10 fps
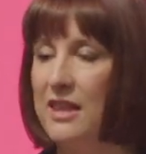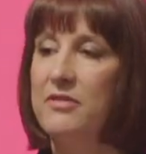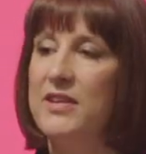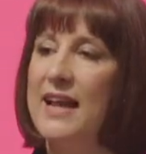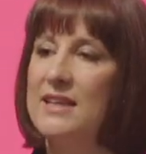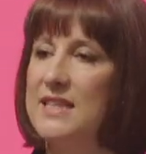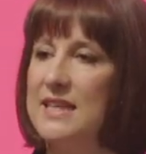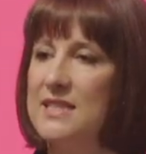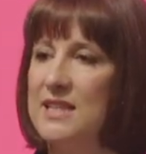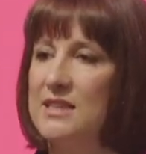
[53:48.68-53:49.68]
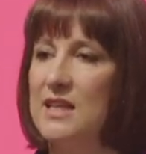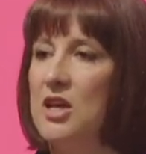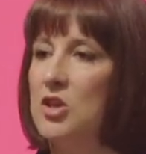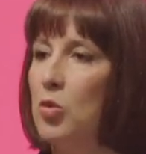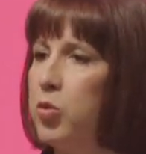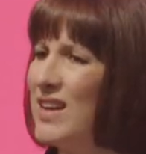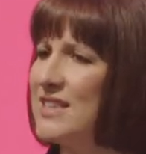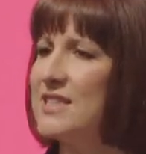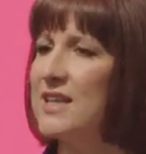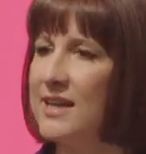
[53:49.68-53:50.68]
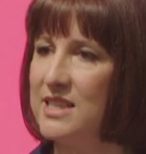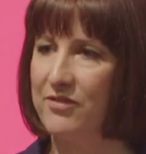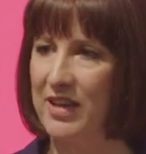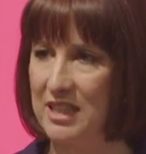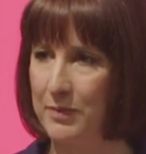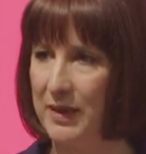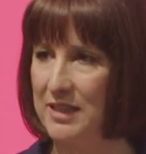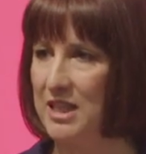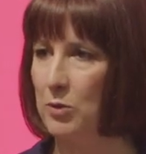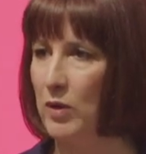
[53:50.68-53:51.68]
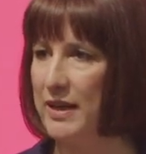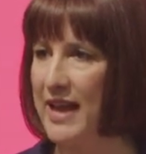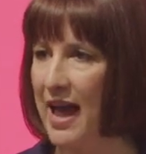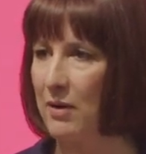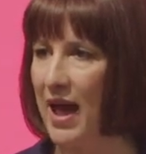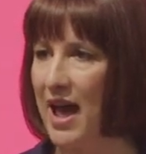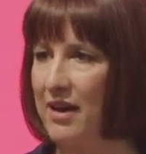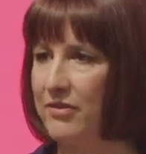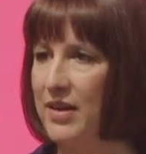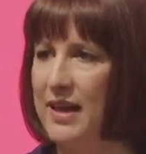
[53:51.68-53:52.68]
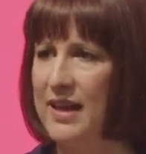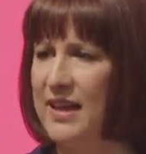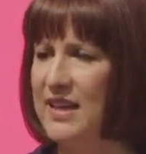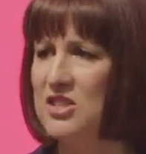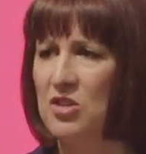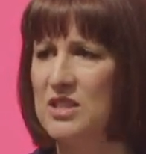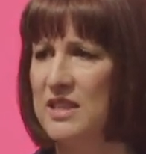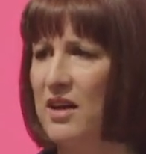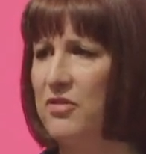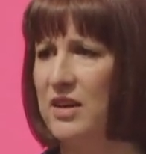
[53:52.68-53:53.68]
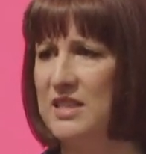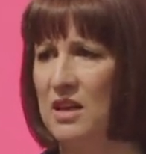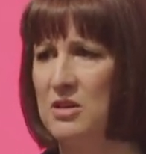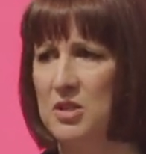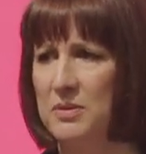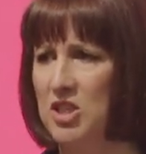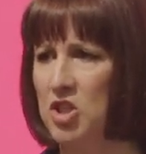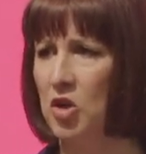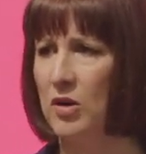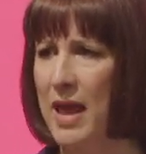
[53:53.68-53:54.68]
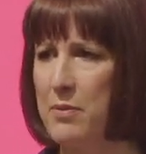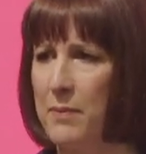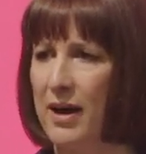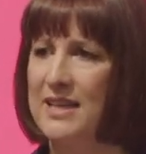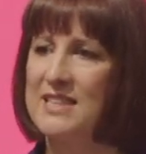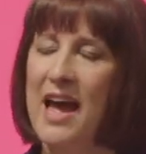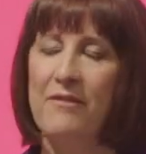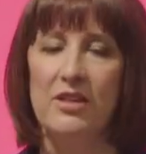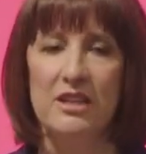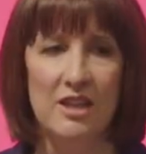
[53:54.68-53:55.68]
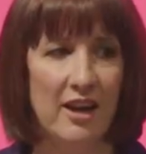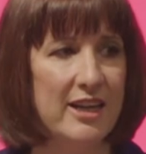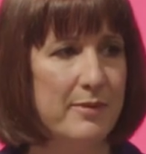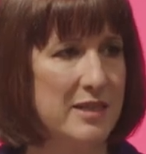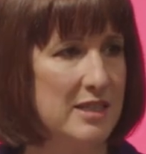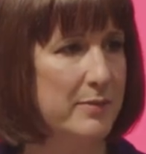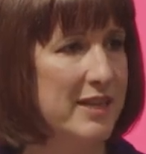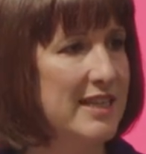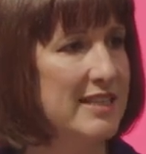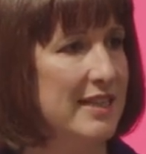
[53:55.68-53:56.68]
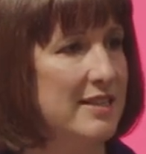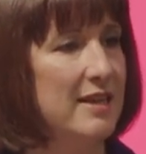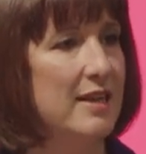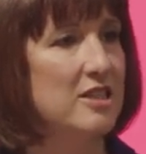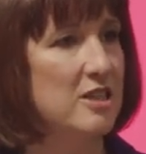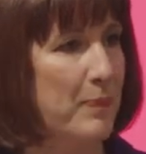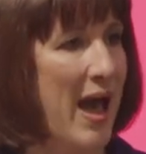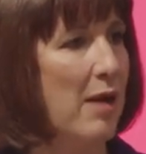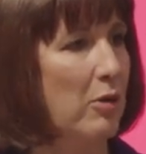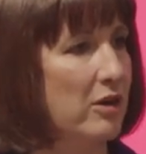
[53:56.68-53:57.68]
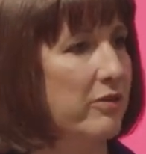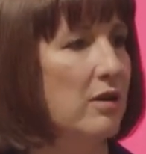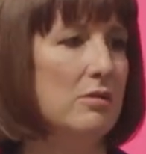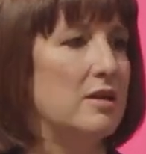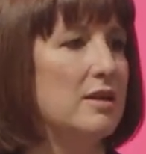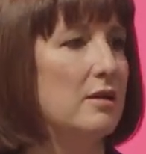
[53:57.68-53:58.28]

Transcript: And the reality is that the one-sided flexibility we now have is not enough on its own to ensure labour markets have the dynamism needed to power growth.